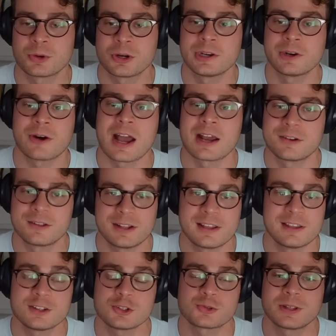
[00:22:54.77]
and Brittany Griner that
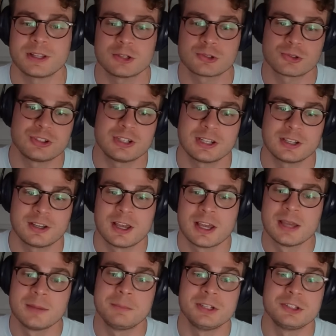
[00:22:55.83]
I think is really interesting.
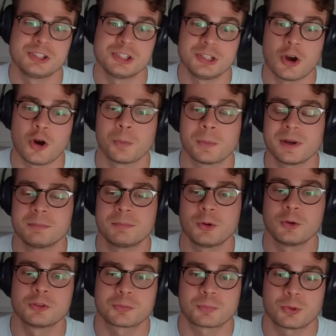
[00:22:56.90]
BG opened
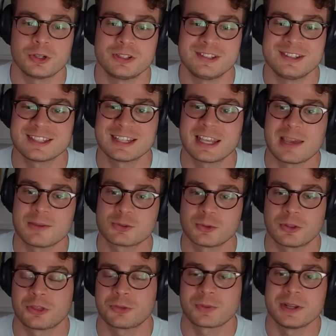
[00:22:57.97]
both preseason games
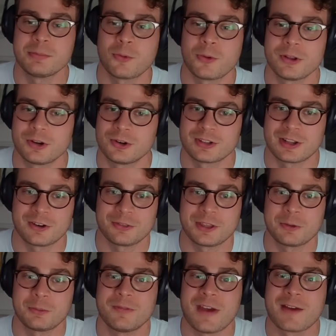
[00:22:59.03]
with three-pointers. I don't
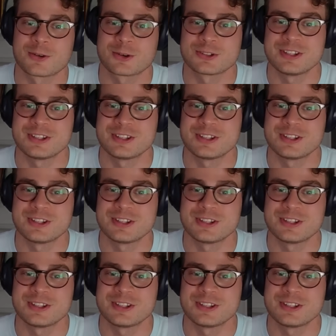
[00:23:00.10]
think we've ever